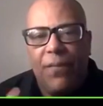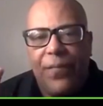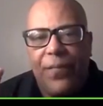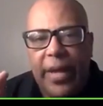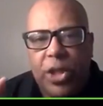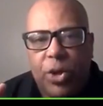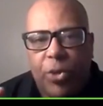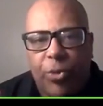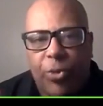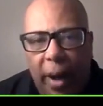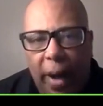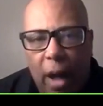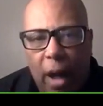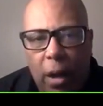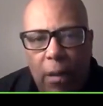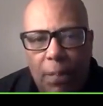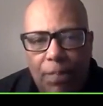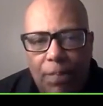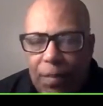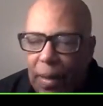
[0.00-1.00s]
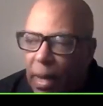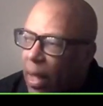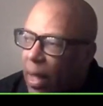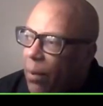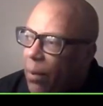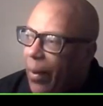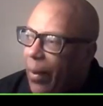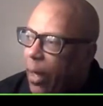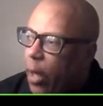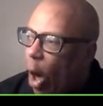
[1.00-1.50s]
of Israel?
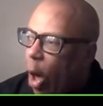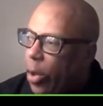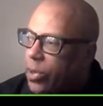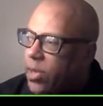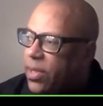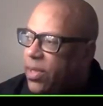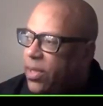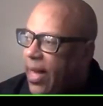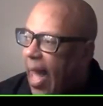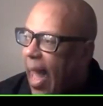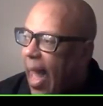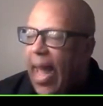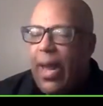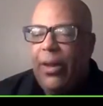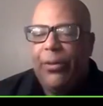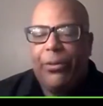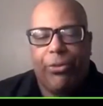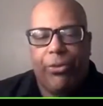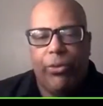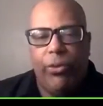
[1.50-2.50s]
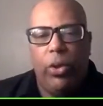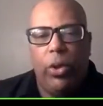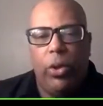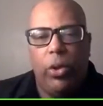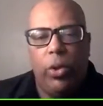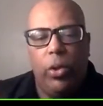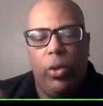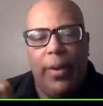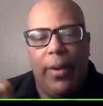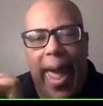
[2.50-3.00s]
Because they,
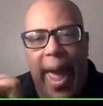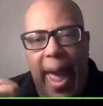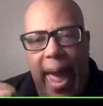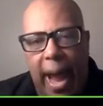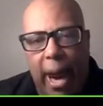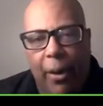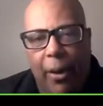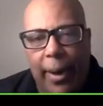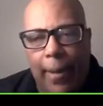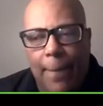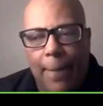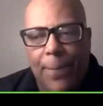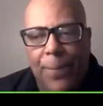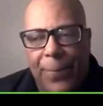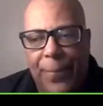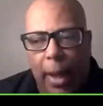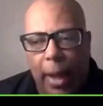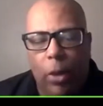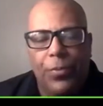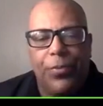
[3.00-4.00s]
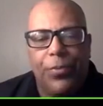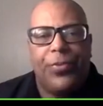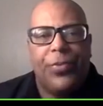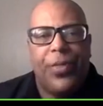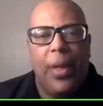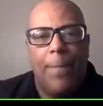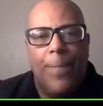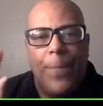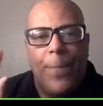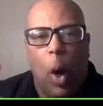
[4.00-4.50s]
through Aaron, built
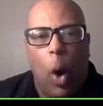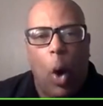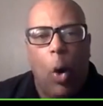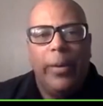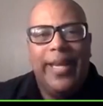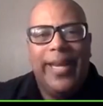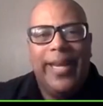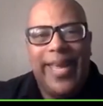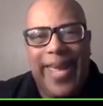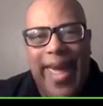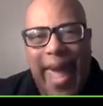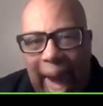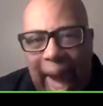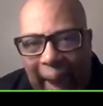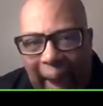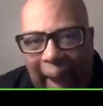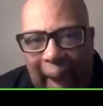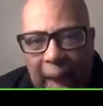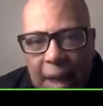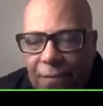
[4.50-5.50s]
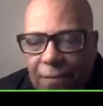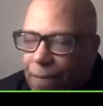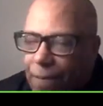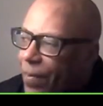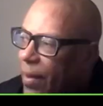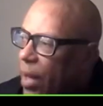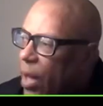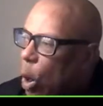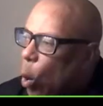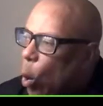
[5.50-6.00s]
the molten calf,
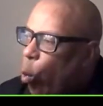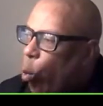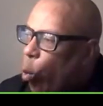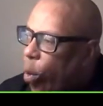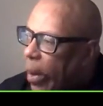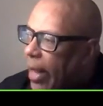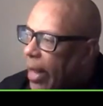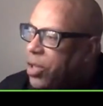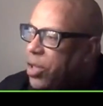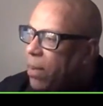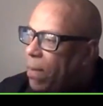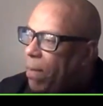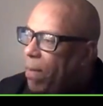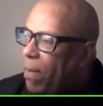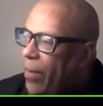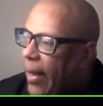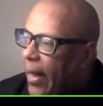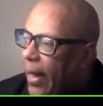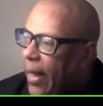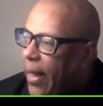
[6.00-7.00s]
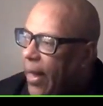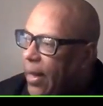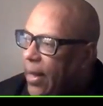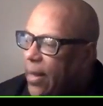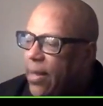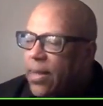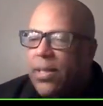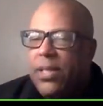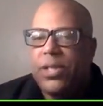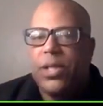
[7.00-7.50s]
which
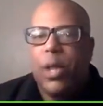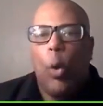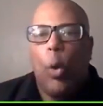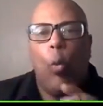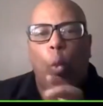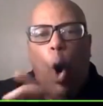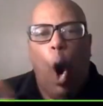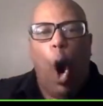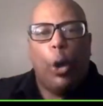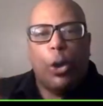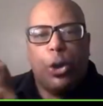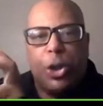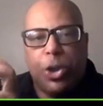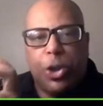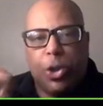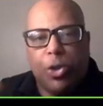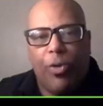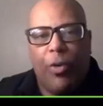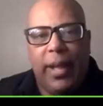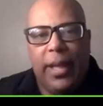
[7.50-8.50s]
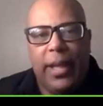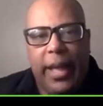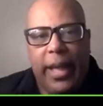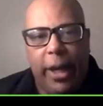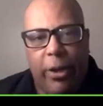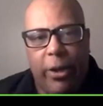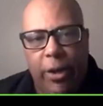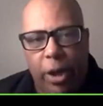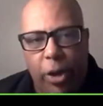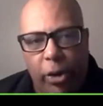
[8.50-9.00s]
means Wall Street
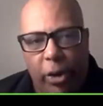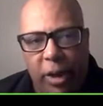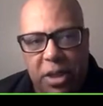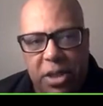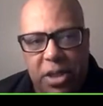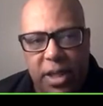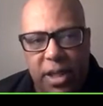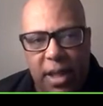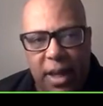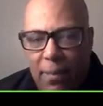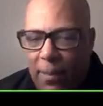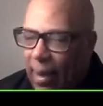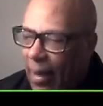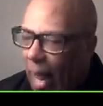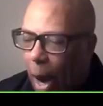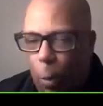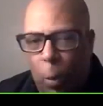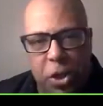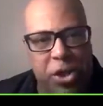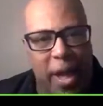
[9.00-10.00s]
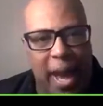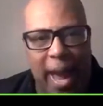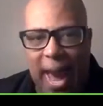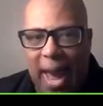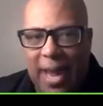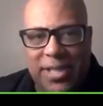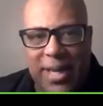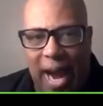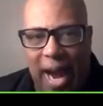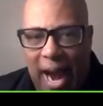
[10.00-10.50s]
here in New York City. Man, I wish I
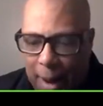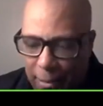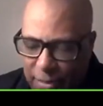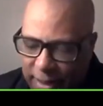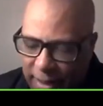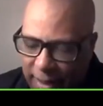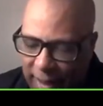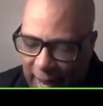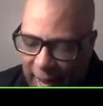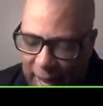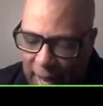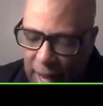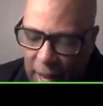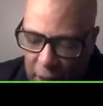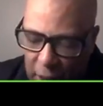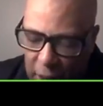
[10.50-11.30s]
had time today.